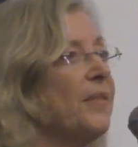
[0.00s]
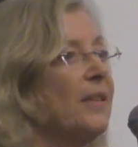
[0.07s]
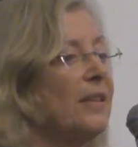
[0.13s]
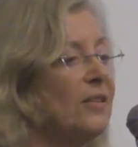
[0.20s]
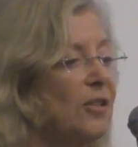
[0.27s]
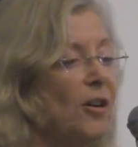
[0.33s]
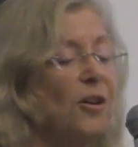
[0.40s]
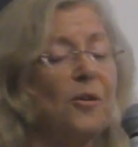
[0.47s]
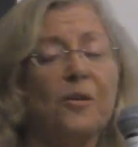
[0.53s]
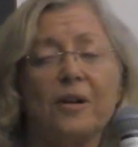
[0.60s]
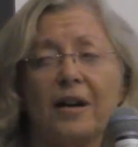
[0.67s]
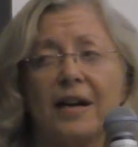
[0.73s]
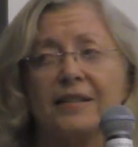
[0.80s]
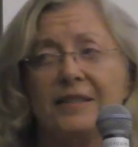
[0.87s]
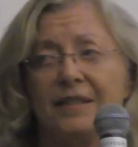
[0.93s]
So
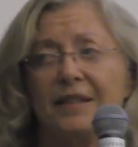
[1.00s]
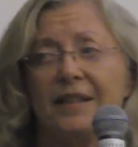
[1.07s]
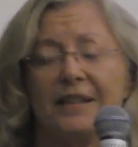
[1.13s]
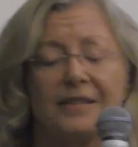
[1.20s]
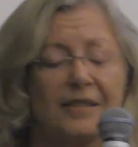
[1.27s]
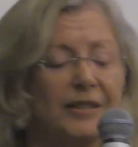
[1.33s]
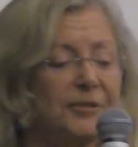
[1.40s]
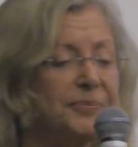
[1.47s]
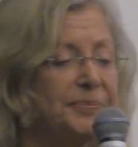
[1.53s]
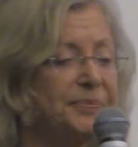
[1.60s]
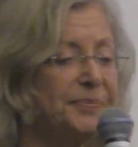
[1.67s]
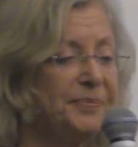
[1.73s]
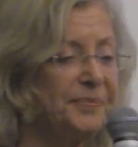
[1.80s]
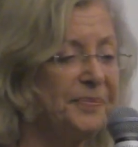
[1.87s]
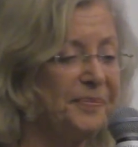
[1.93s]
I did, I
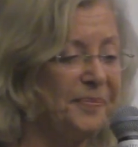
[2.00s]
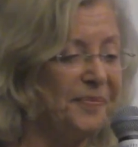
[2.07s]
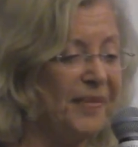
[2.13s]
did,